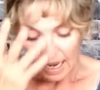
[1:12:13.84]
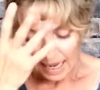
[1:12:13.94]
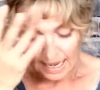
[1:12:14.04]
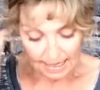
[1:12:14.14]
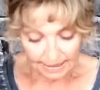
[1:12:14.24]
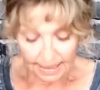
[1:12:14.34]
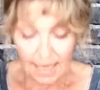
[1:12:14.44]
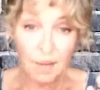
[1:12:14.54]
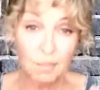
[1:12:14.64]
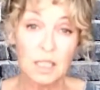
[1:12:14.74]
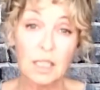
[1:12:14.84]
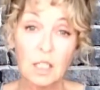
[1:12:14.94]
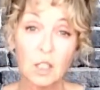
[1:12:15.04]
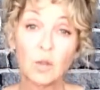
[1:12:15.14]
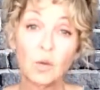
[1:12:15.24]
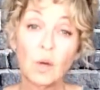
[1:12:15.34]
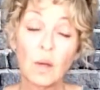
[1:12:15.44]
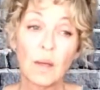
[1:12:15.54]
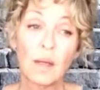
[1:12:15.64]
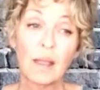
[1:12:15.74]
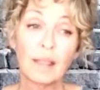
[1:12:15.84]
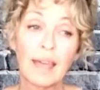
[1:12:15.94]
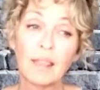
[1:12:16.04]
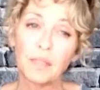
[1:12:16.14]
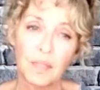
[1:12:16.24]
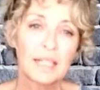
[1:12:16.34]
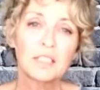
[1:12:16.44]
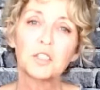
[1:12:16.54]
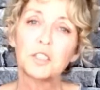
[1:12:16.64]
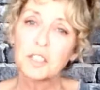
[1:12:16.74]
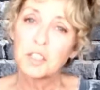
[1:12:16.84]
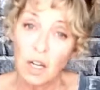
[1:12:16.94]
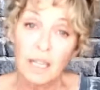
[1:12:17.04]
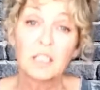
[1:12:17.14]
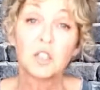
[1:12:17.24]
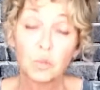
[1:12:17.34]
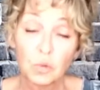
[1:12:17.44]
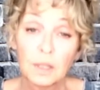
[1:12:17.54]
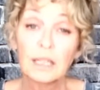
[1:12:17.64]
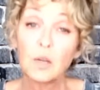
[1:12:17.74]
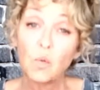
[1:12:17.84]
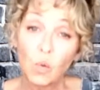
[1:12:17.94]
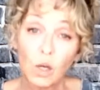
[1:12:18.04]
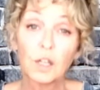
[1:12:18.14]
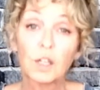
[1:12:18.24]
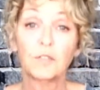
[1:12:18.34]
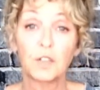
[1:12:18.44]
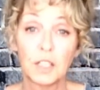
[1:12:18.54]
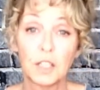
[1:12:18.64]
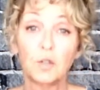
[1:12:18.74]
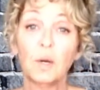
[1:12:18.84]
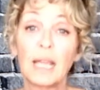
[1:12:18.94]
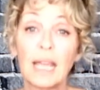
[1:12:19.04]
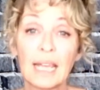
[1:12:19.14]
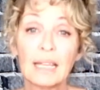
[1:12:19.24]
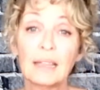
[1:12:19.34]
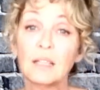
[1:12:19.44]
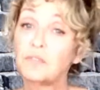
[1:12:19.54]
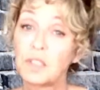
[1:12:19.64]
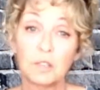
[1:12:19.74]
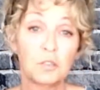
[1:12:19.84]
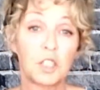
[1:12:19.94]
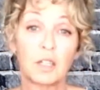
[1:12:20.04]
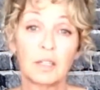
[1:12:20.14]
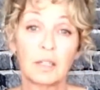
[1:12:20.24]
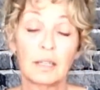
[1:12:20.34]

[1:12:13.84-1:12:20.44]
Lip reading: it has come to you that things are starting to really work for you in the future.